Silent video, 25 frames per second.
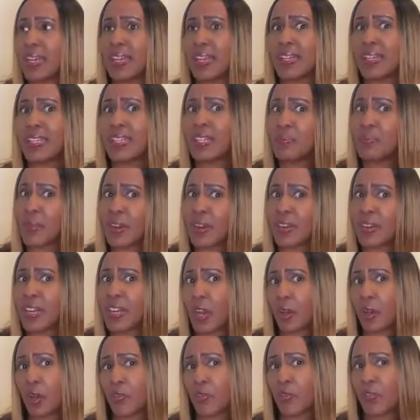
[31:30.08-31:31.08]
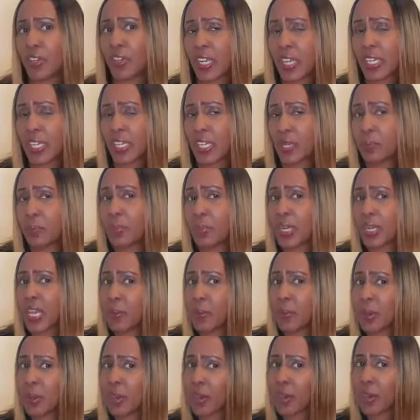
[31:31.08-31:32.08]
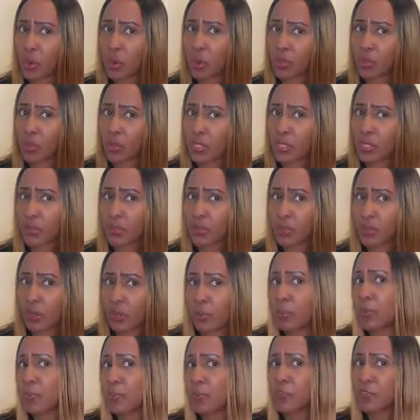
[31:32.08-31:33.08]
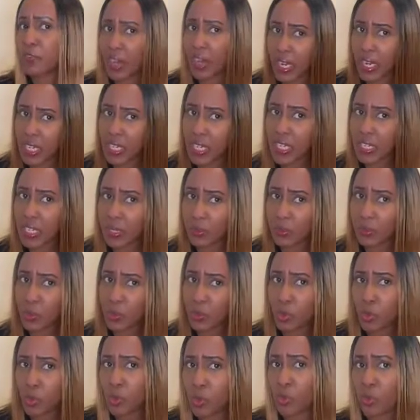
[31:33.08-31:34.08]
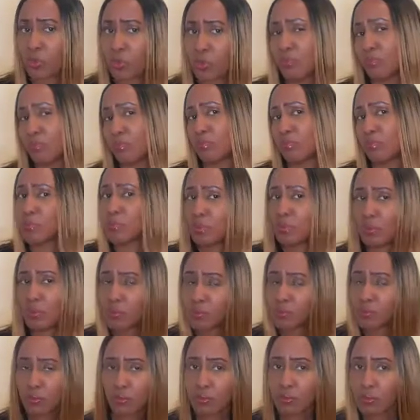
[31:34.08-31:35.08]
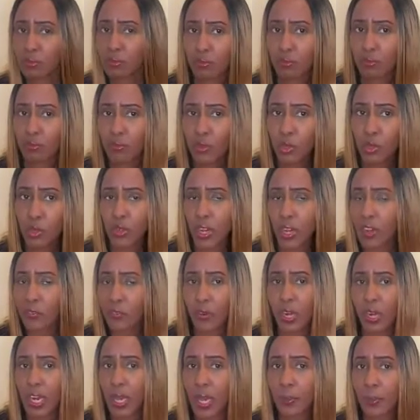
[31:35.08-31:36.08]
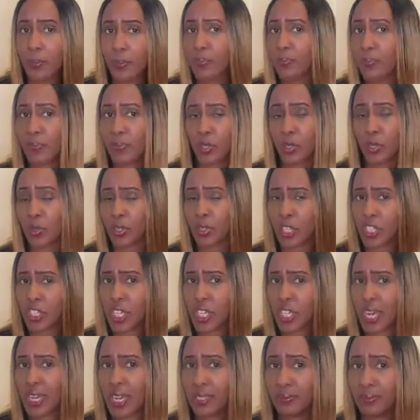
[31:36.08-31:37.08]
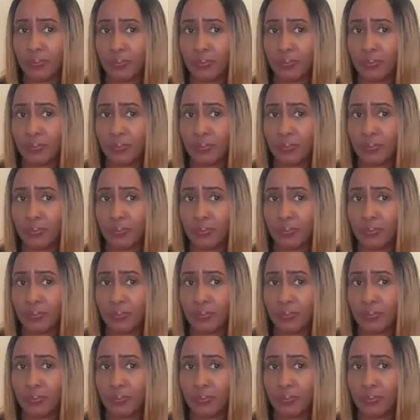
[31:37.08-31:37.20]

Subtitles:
did Maria conveniently bring him around or befriend him to ruffle up Sorisha?